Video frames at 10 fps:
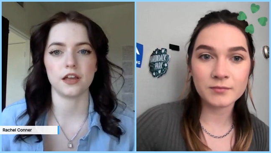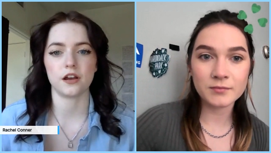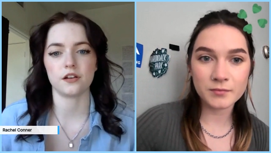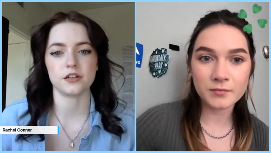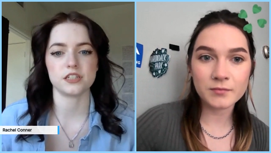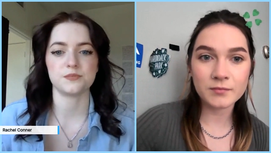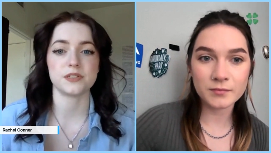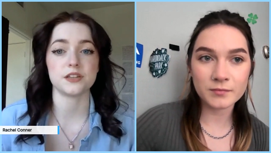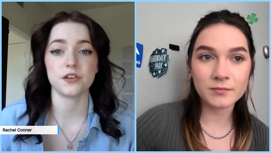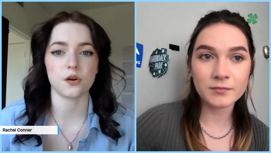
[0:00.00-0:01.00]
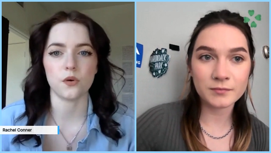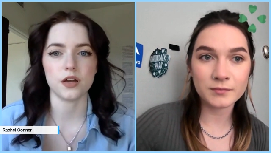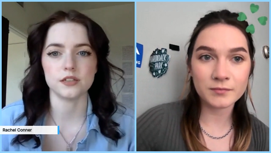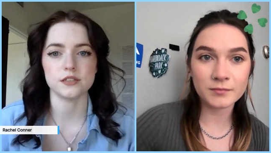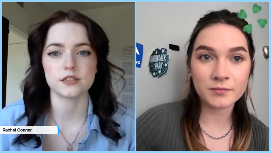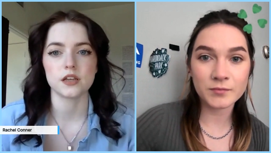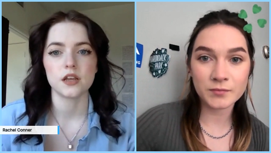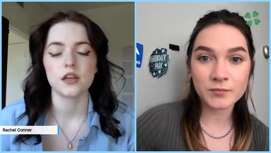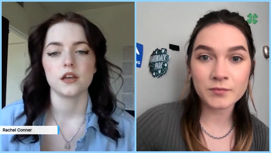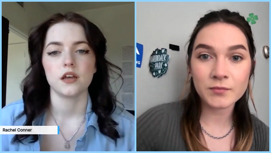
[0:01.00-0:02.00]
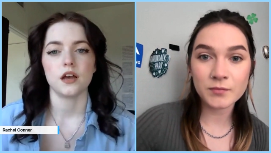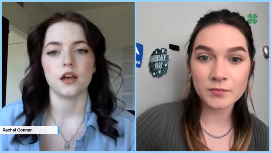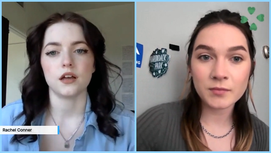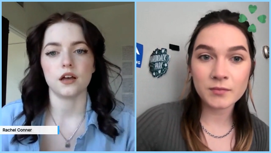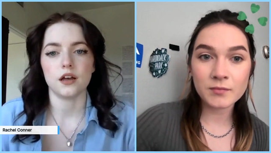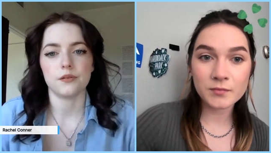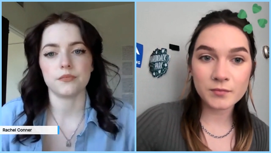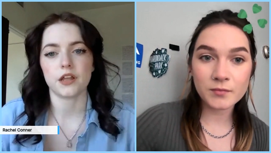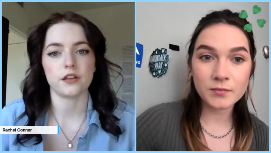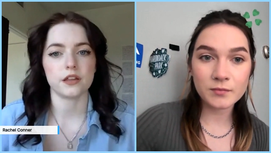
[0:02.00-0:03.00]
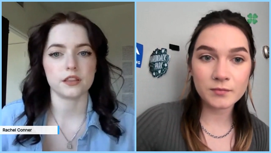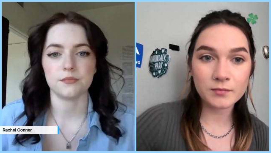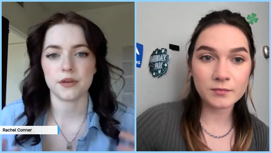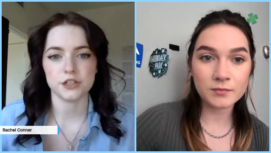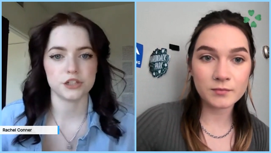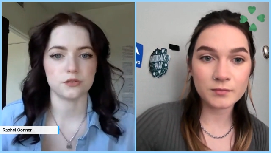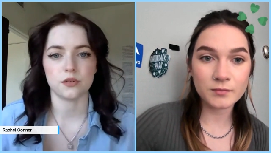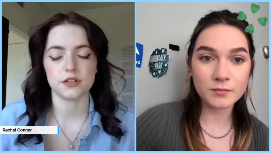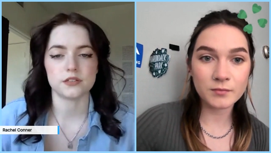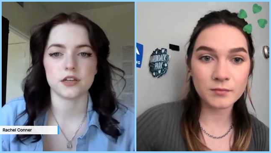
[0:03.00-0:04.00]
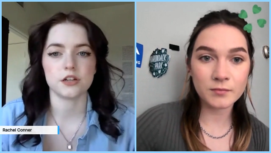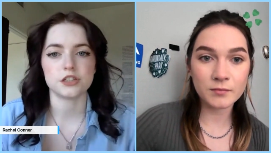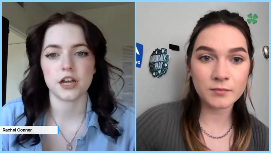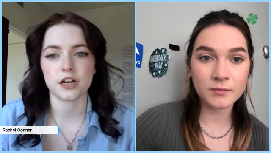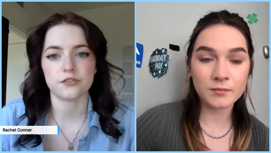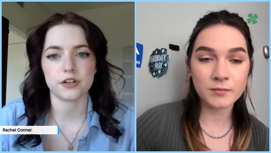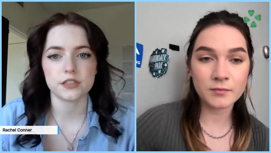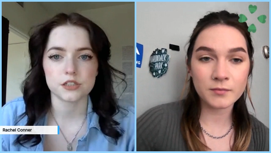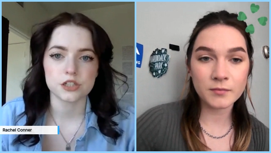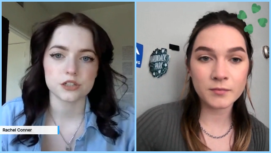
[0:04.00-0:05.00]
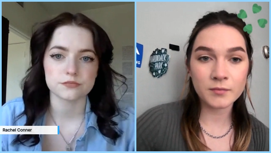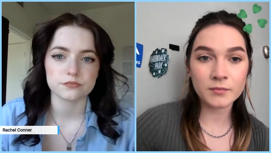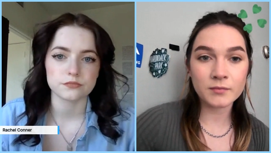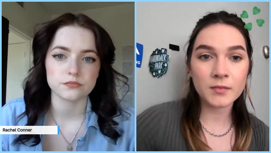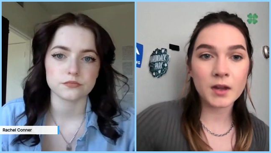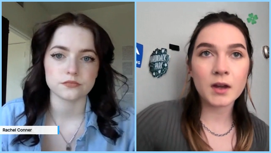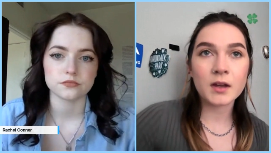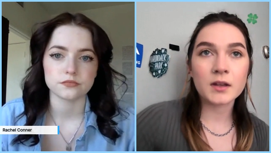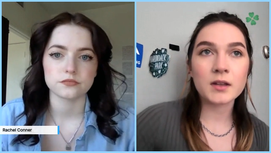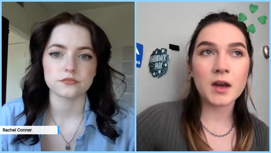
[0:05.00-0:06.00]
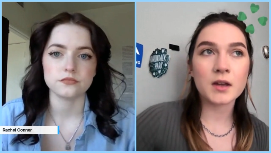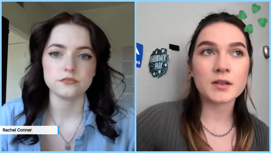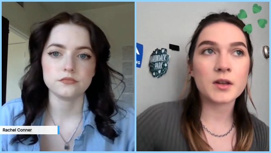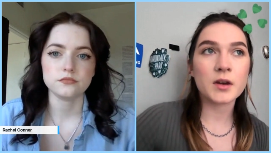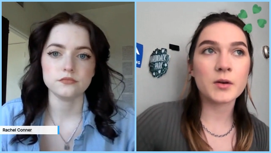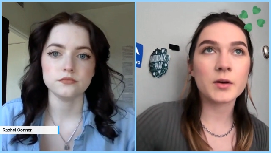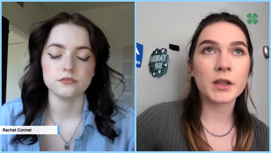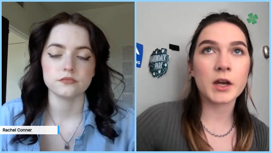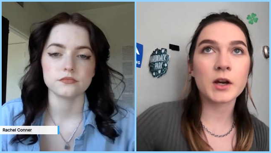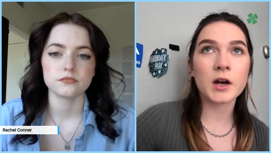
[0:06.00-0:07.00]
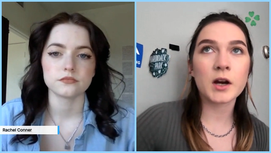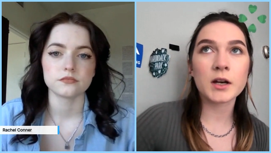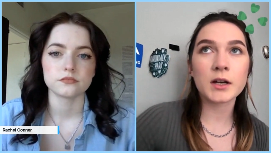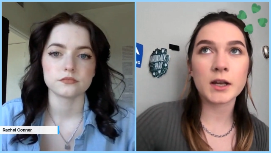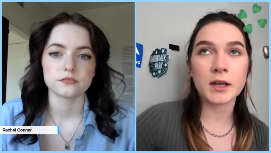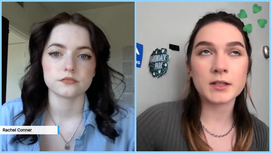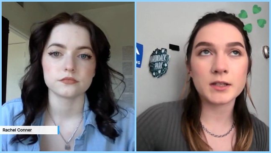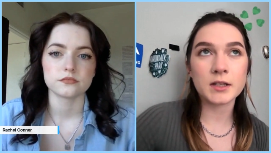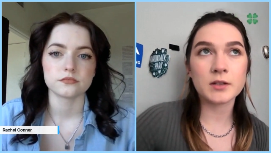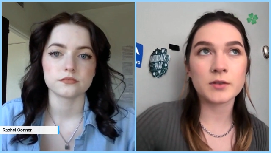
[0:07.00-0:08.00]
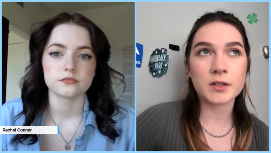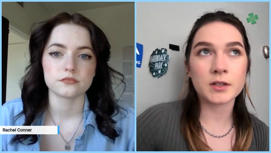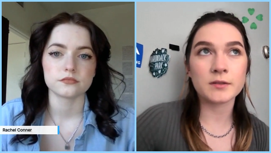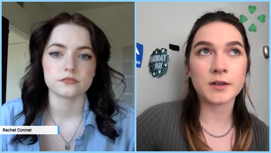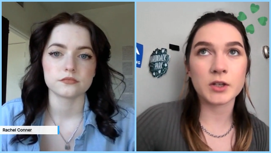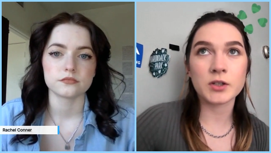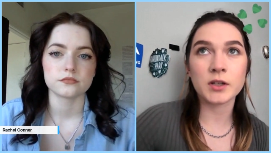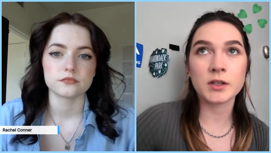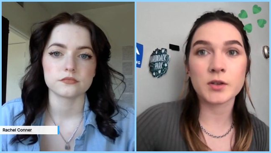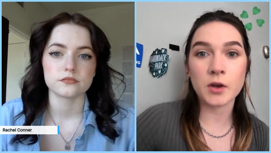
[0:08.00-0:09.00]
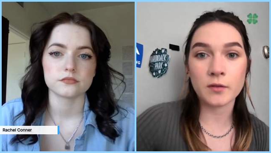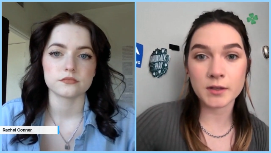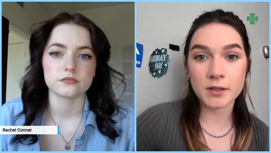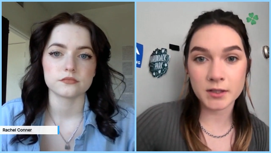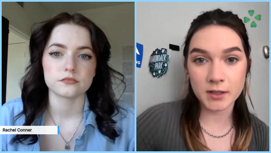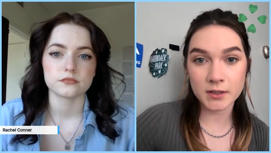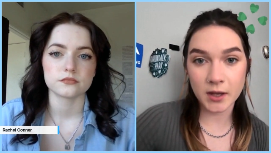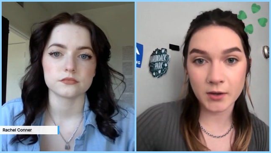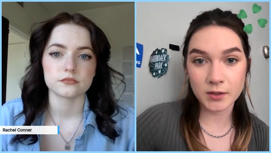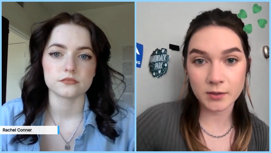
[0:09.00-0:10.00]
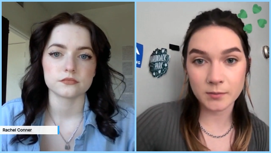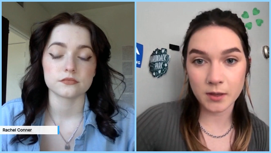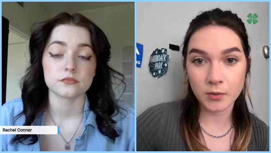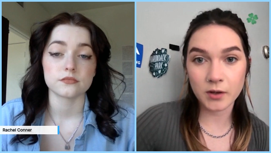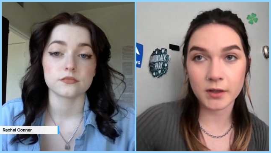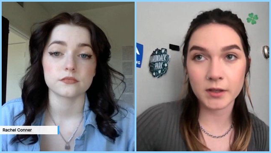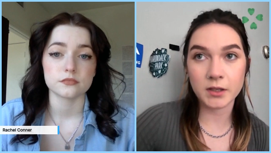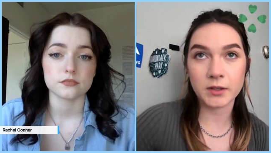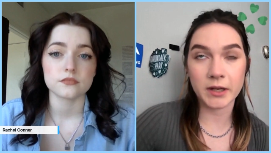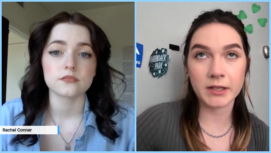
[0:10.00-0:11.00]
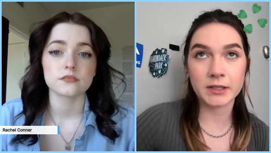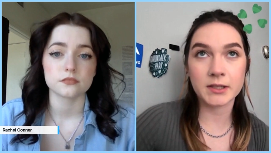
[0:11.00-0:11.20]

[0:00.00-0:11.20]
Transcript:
Speaker 1: Like, are there specific ones um, that are like the major ones that you're trying to reach?
Speaker 2: Yeah, so there are 18 reservations over 6,000 people in the United